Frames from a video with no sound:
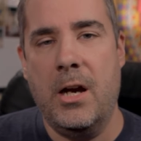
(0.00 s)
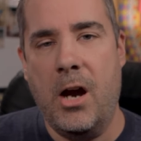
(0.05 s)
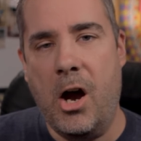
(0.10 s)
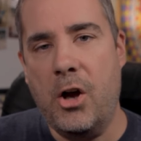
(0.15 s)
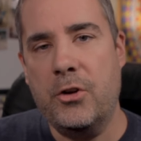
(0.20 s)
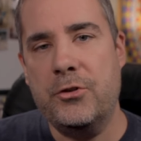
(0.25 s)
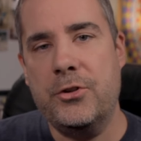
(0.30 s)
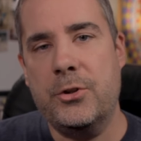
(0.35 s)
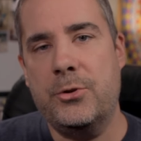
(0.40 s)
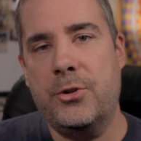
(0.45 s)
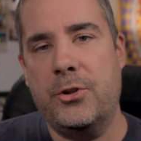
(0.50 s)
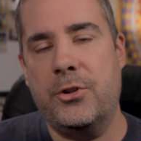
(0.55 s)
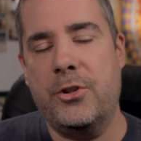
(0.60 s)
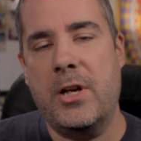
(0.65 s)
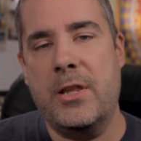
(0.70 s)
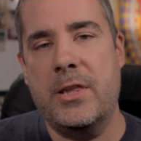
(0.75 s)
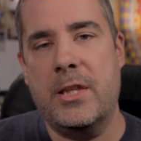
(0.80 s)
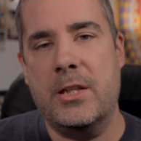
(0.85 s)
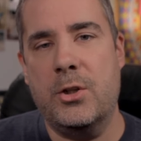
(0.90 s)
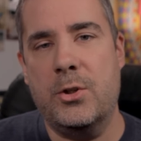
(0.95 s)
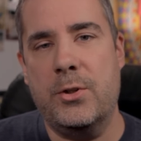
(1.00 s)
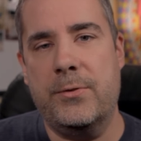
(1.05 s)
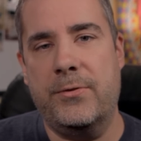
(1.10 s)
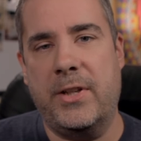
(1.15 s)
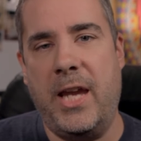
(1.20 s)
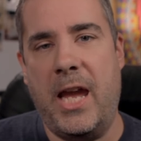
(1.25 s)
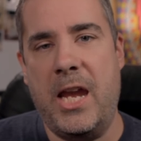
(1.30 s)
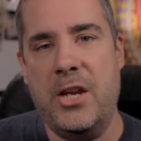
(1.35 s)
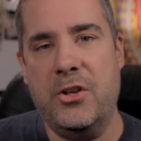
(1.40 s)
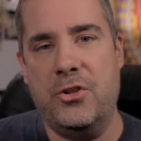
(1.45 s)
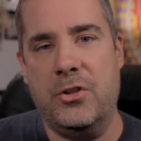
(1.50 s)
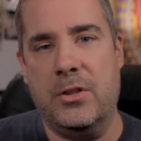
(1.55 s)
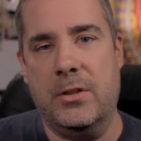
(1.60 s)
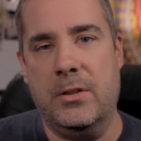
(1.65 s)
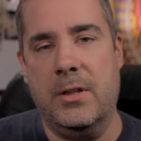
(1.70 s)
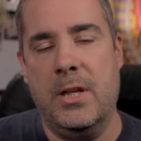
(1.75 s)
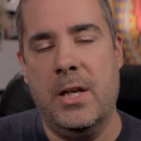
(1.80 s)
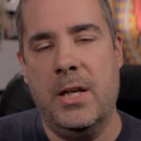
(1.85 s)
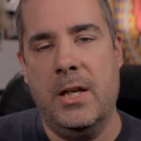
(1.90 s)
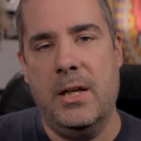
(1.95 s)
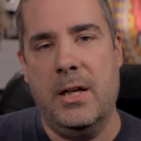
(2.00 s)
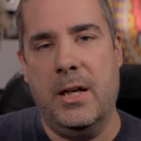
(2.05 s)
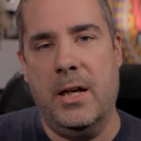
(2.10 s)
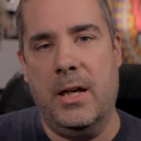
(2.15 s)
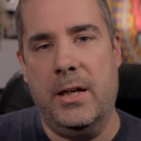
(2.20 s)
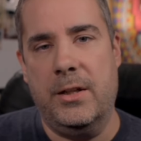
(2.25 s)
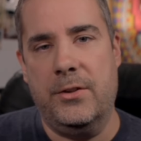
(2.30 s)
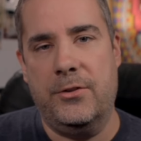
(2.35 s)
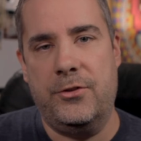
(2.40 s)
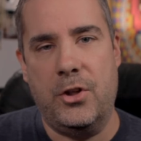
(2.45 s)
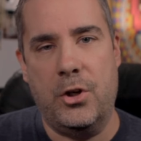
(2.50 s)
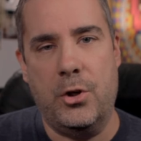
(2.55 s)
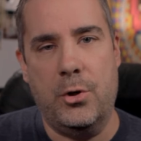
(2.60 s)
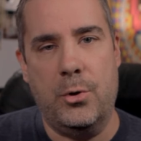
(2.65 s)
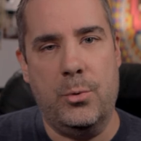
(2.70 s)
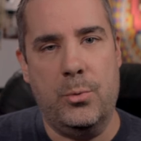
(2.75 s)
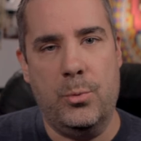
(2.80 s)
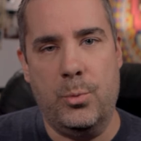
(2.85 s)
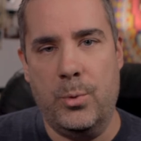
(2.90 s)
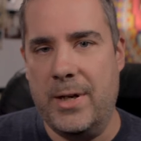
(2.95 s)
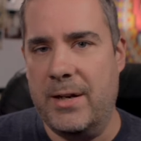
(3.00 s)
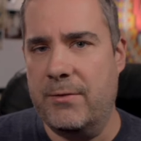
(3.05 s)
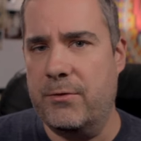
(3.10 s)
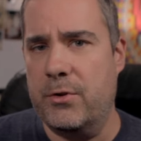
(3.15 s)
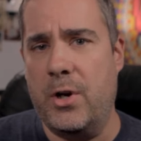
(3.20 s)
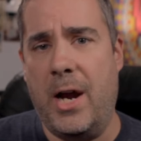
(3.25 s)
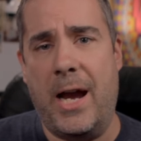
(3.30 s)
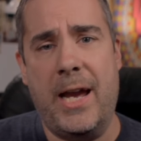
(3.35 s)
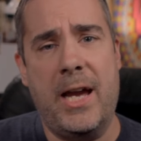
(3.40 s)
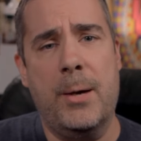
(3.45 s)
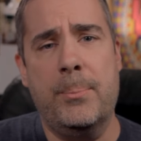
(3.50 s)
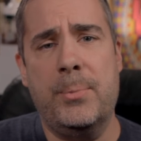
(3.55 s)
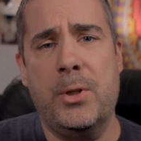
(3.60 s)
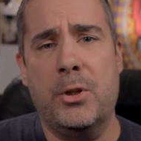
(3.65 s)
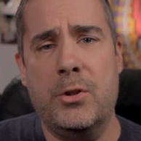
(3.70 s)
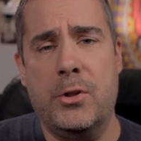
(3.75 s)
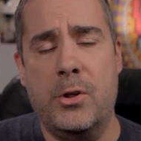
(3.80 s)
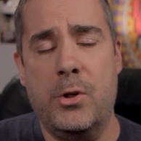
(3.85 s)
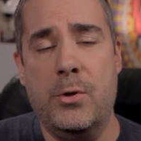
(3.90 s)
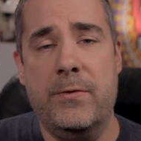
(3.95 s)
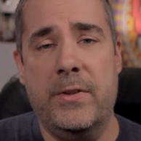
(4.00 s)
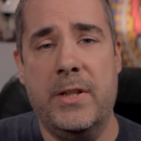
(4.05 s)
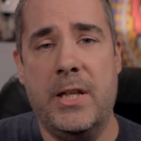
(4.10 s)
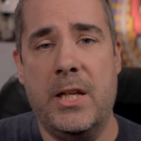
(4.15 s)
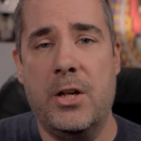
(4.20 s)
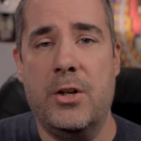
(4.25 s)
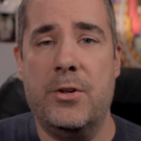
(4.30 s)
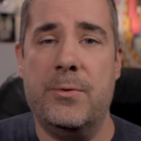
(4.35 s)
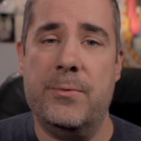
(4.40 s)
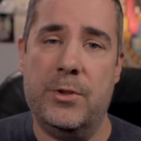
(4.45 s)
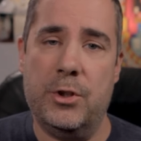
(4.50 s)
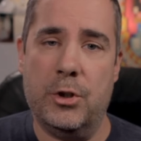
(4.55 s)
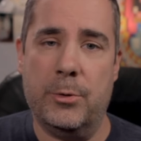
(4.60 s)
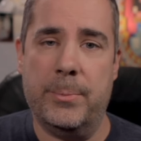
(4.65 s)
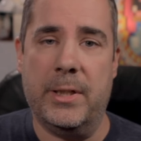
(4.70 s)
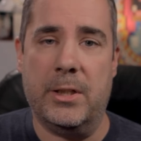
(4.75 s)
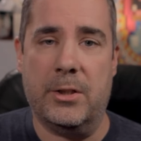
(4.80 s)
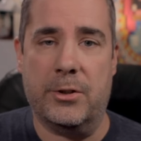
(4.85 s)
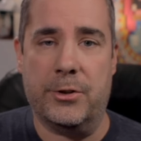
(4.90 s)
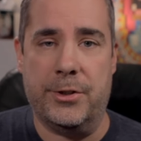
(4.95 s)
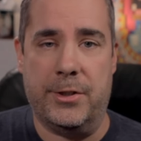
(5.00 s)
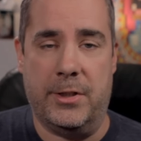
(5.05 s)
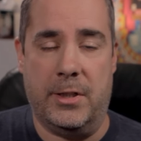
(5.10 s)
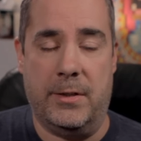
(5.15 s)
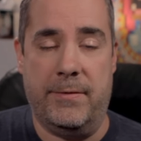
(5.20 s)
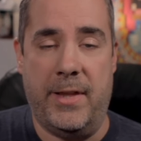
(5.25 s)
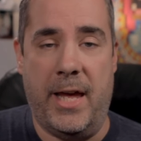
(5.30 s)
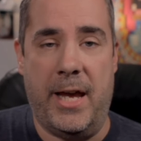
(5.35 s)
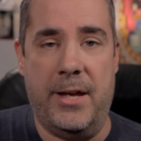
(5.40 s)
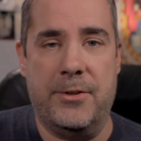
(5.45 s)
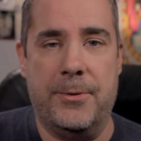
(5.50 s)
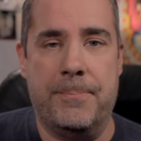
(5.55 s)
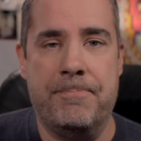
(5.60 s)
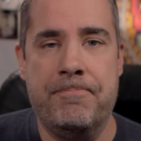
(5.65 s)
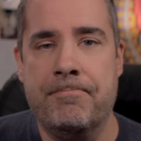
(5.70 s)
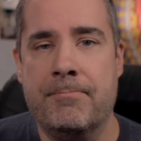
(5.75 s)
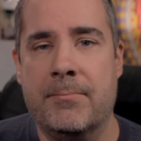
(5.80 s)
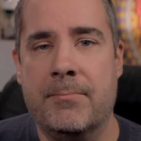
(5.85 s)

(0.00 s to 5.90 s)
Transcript: Also, turn on the notification so whenever I upload a new video, you'll be alerted of that.